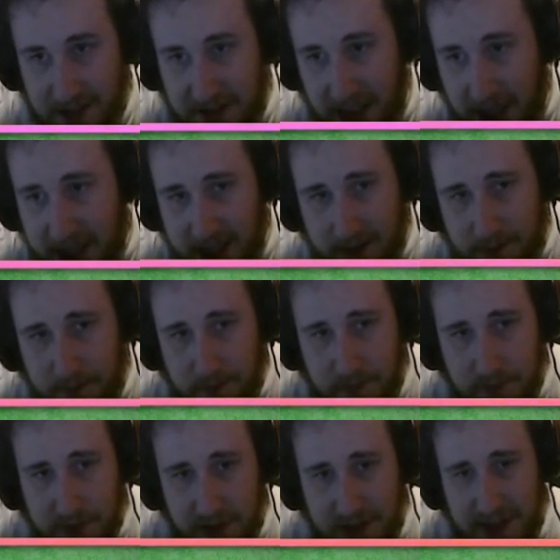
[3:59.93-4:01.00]
gets taken.
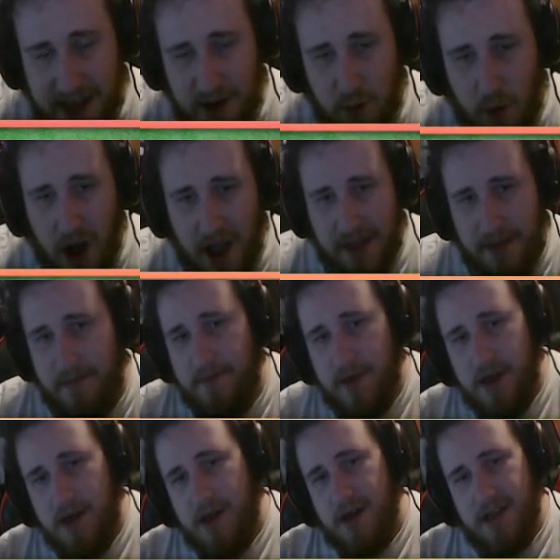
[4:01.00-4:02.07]
d1.
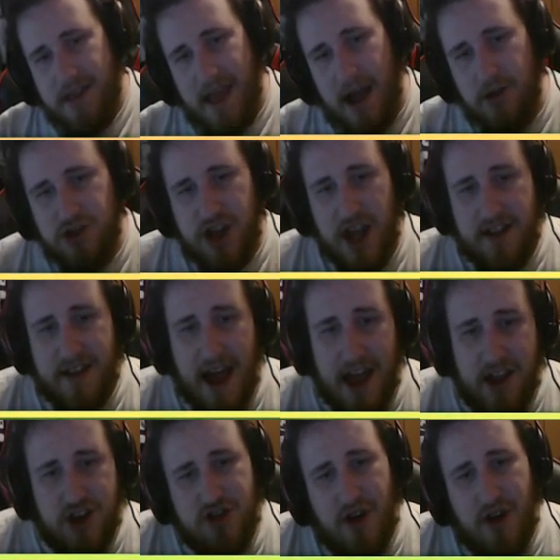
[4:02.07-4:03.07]
Now Jake's kind of